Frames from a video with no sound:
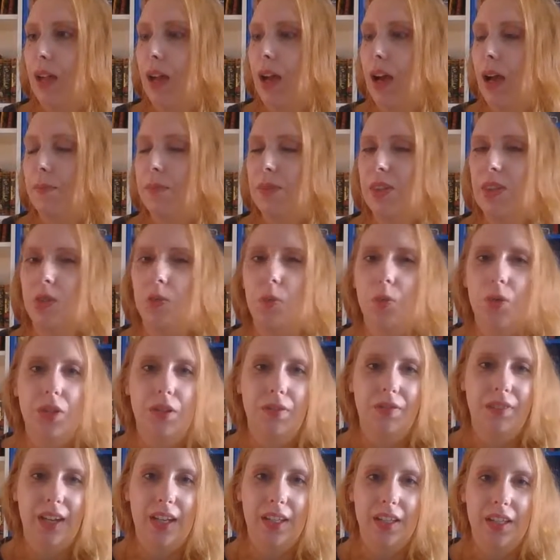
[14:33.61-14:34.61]
I'm sort
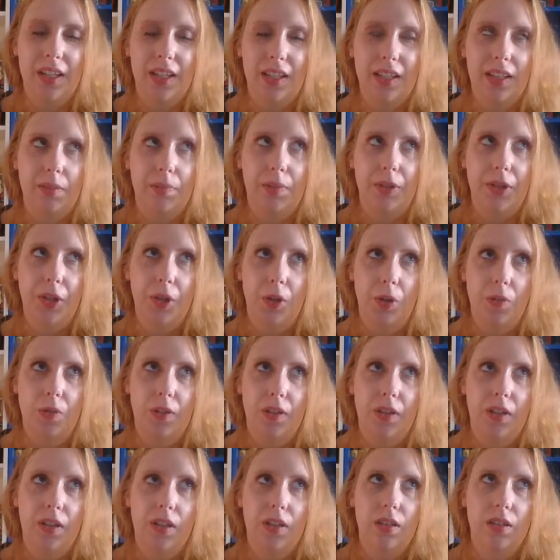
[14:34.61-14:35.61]
of getting a little bit
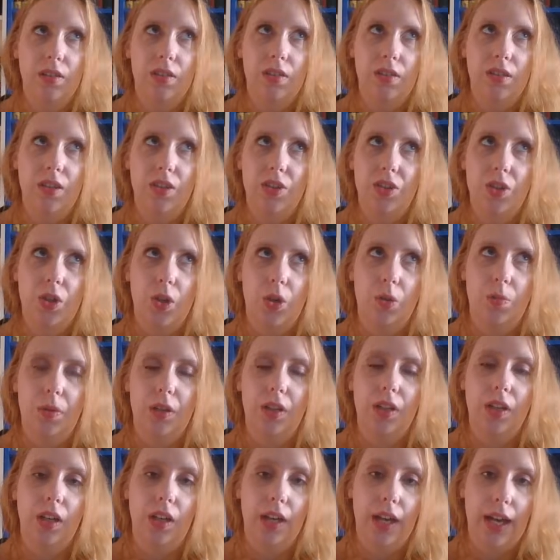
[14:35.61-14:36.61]
over
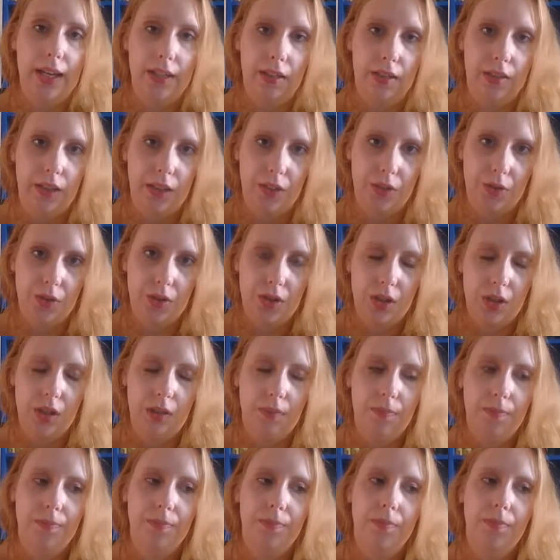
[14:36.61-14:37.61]
dystopian young adult literature.